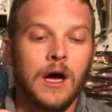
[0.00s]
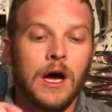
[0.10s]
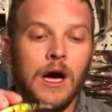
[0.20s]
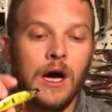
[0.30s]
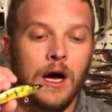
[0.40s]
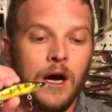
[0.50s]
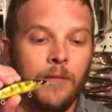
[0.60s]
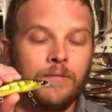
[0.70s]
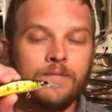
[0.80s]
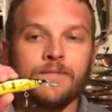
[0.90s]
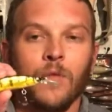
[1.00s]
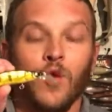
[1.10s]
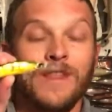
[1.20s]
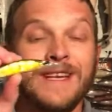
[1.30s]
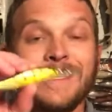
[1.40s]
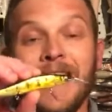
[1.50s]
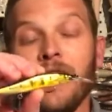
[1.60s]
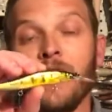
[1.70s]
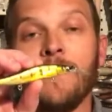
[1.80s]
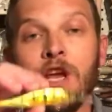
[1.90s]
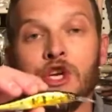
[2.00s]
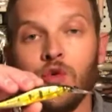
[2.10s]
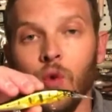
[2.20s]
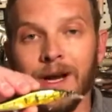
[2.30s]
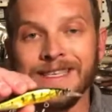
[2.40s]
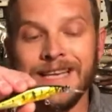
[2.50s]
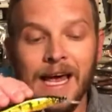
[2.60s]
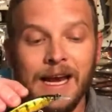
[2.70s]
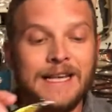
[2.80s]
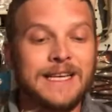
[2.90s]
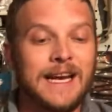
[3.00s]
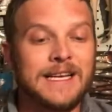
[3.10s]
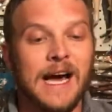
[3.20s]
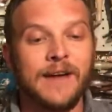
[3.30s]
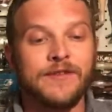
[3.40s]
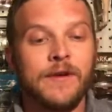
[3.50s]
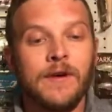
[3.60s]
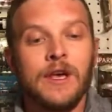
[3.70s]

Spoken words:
or the standard Vision 110 is gonna dive,